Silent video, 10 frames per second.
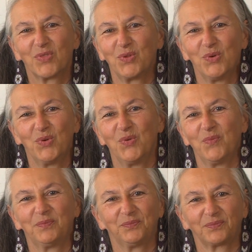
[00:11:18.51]

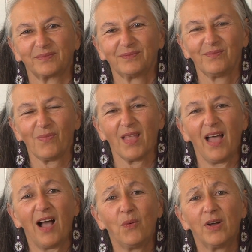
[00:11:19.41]
to
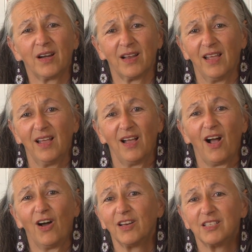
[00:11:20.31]
our
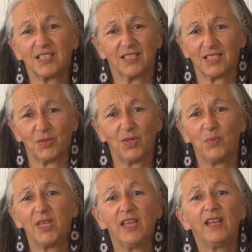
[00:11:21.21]
origins, to the
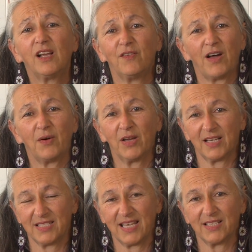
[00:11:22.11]
beginning of our
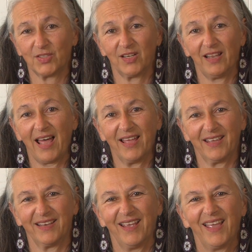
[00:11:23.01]
ancestral
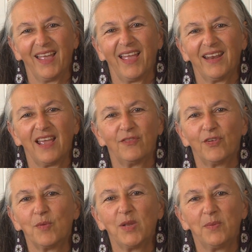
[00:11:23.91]
line. And I
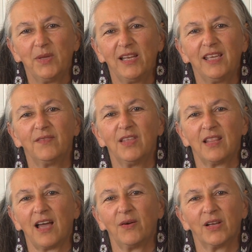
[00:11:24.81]
firmly believe
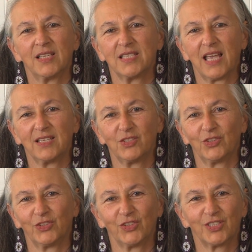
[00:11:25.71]
that our
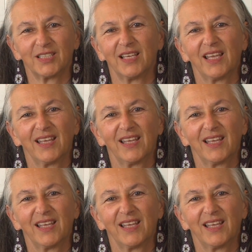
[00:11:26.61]
ancestors